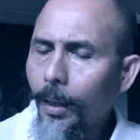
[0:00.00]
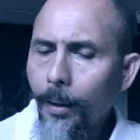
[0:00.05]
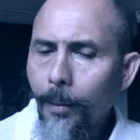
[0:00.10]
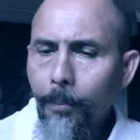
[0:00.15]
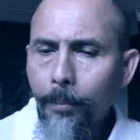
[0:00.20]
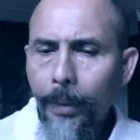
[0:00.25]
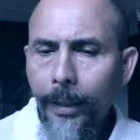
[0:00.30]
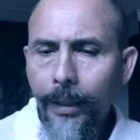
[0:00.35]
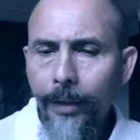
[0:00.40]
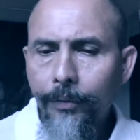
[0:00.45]

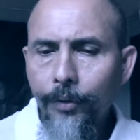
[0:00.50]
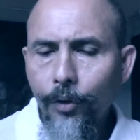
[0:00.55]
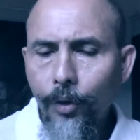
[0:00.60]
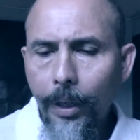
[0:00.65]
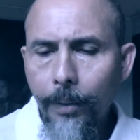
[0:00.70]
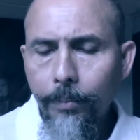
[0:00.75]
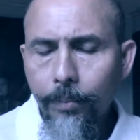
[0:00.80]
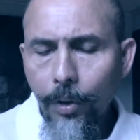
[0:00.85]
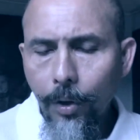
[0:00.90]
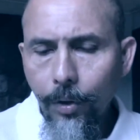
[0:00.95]
But if you
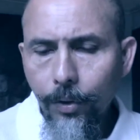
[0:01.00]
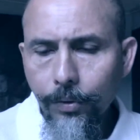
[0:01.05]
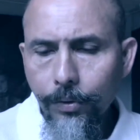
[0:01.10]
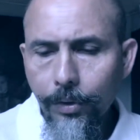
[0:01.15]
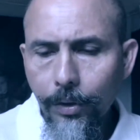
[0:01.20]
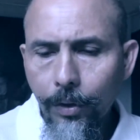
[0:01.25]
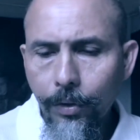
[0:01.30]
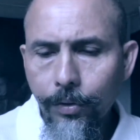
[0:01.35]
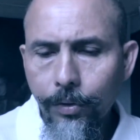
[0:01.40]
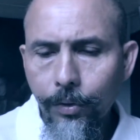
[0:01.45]
approach
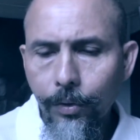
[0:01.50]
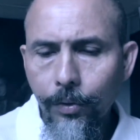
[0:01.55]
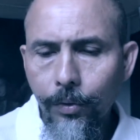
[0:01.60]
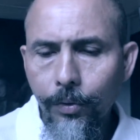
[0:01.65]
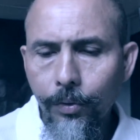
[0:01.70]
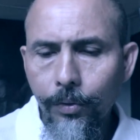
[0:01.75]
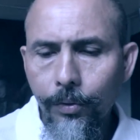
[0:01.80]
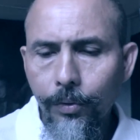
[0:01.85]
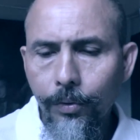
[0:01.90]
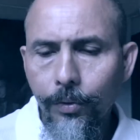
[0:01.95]

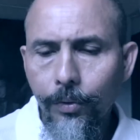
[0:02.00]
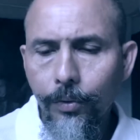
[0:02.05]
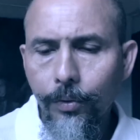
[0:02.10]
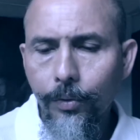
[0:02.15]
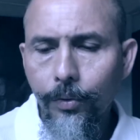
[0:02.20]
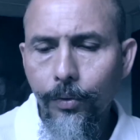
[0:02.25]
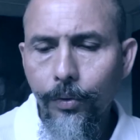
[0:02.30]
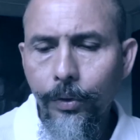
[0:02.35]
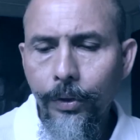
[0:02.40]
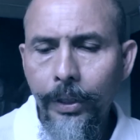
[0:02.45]

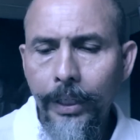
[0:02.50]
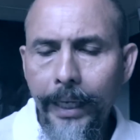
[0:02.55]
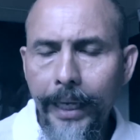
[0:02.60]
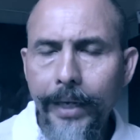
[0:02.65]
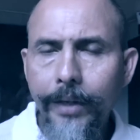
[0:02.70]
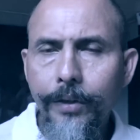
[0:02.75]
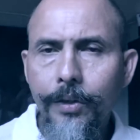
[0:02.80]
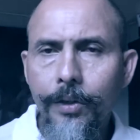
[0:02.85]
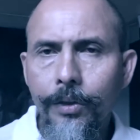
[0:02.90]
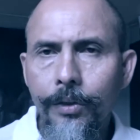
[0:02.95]
through
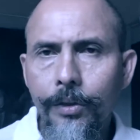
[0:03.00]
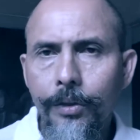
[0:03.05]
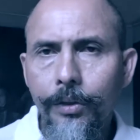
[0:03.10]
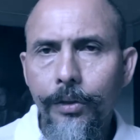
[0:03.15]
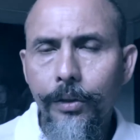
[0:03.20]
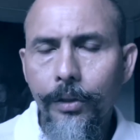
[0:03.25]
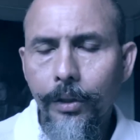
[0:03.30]
nature,